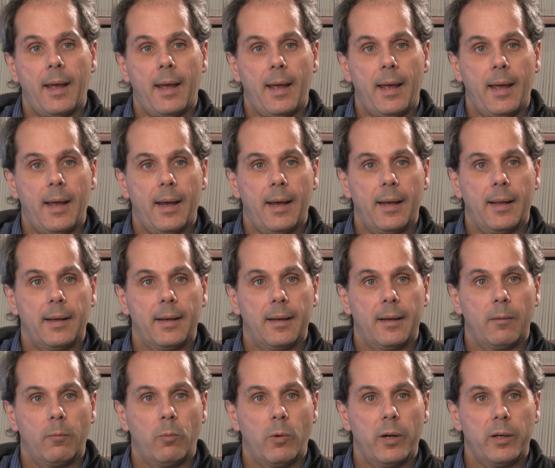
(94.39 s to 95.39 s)

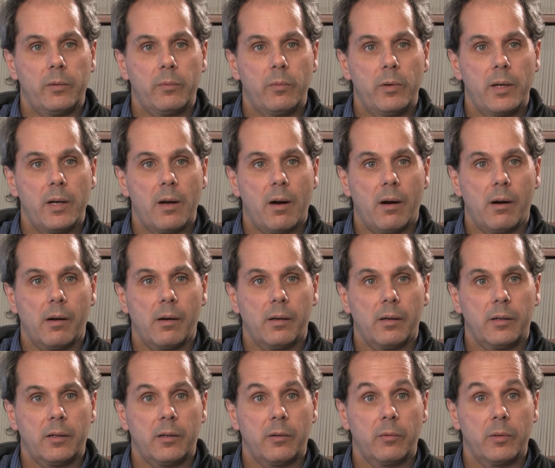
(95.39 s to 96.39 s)
And what we are
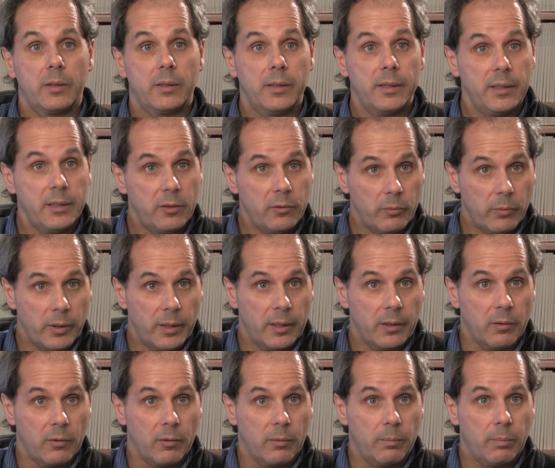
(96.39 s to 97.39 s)
currently
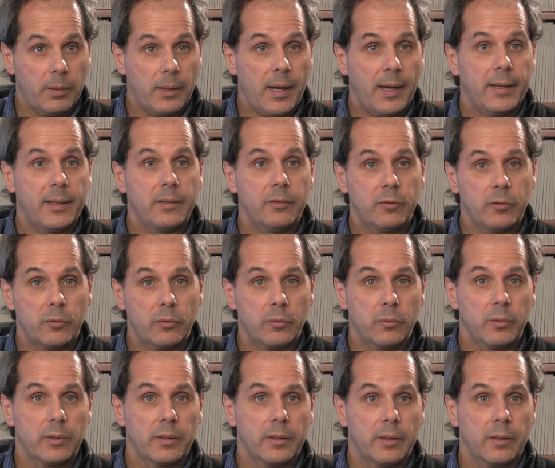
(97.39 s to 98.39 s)
doing or planning to
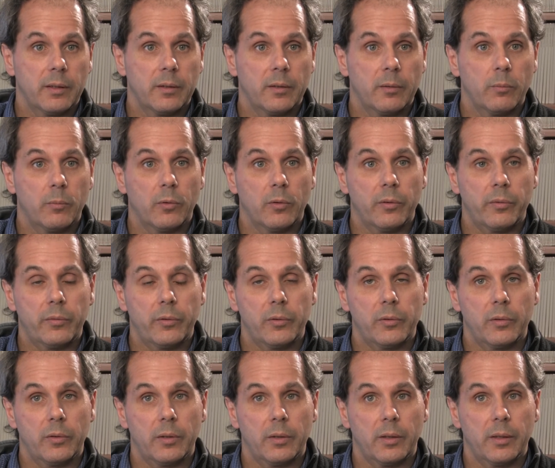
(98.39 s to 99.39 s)
do in
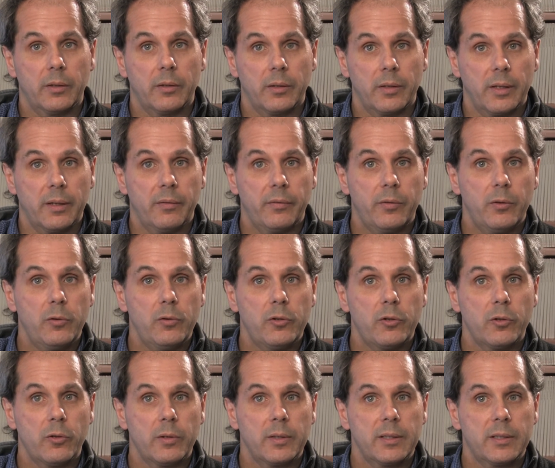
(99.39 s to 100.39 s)
the near
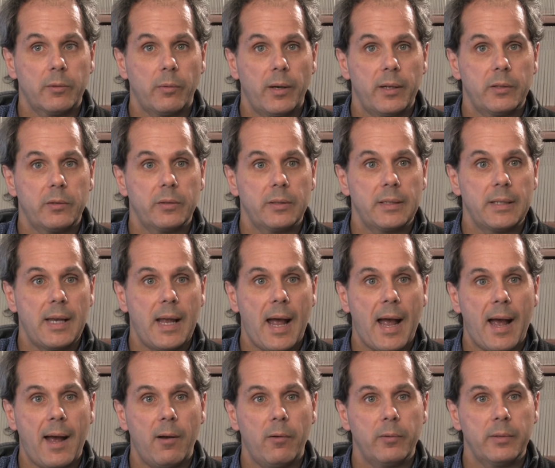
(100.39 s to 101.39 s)
future is try to see
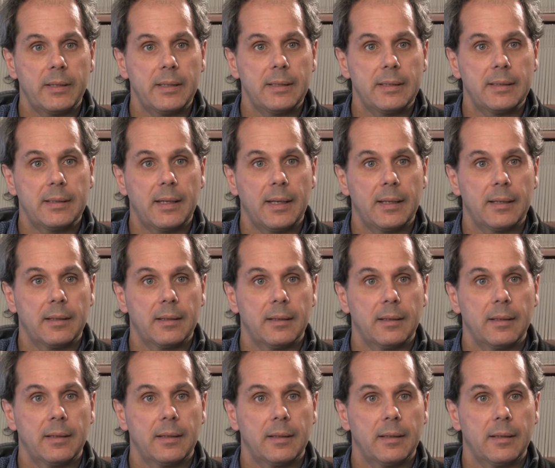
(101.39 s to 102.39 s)
how these kind of
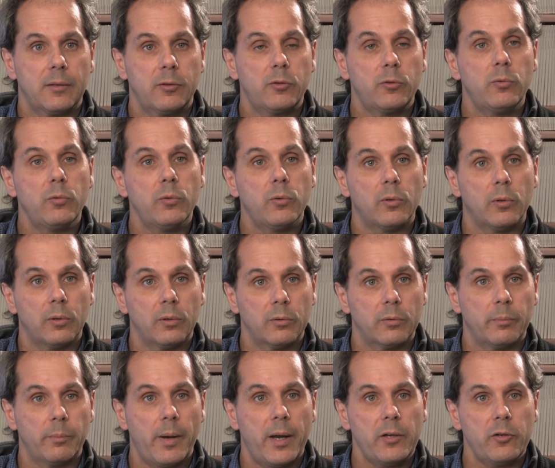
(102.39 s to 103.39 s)
tools
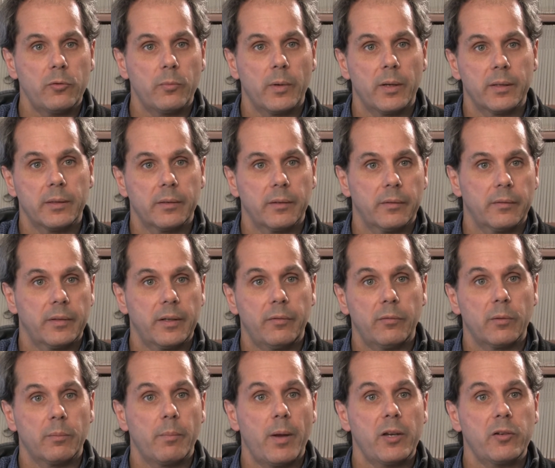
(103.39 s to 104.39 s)
or measurements of
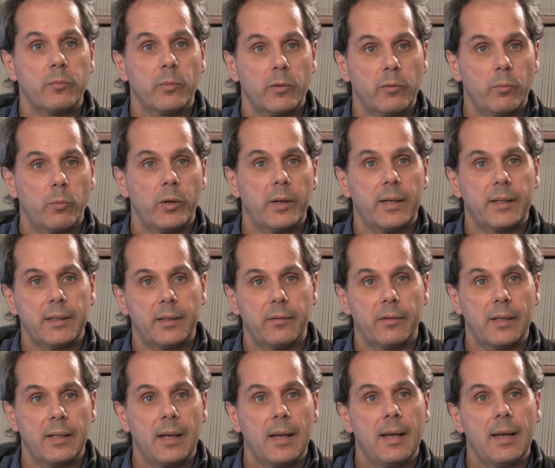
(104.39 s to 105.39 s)
different measurement of brain
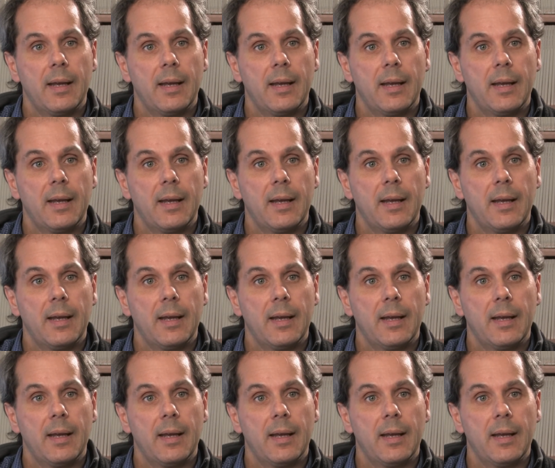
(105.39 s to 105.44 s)
activity